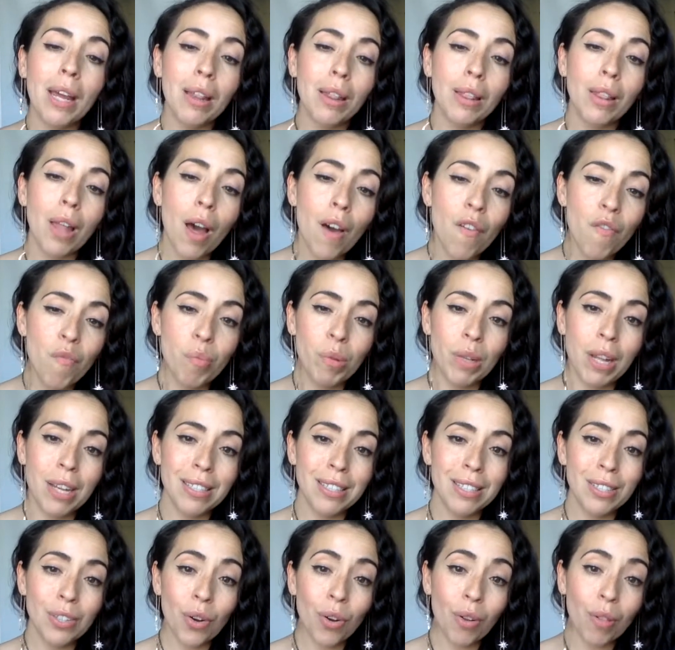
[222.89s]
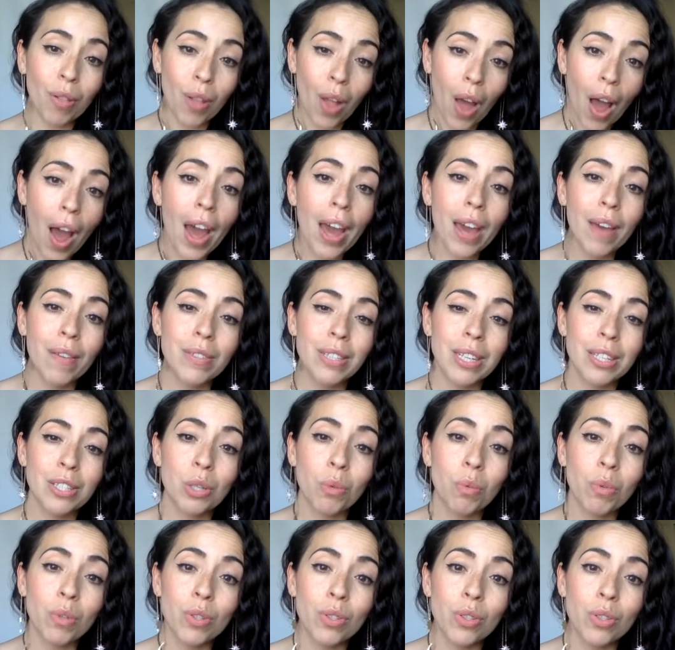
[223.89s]
and love blesses our lives as
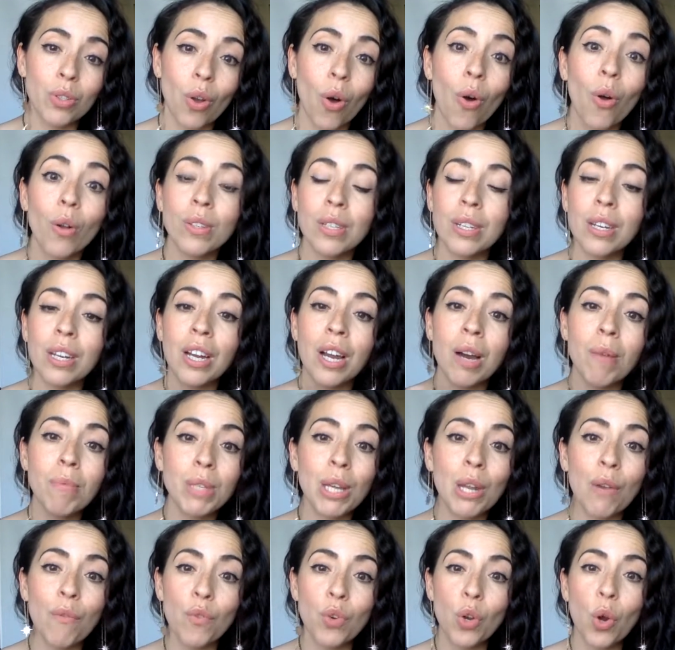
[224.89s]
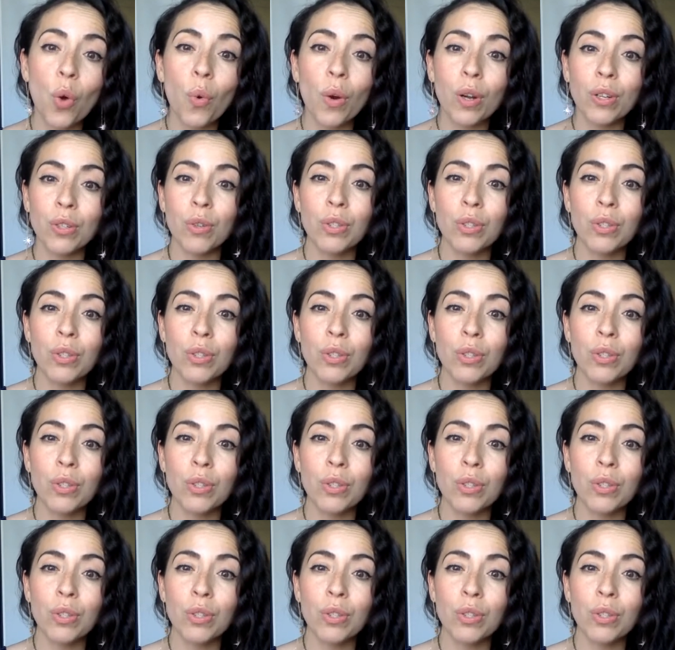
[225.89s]
a result, and it comes out of nowhere.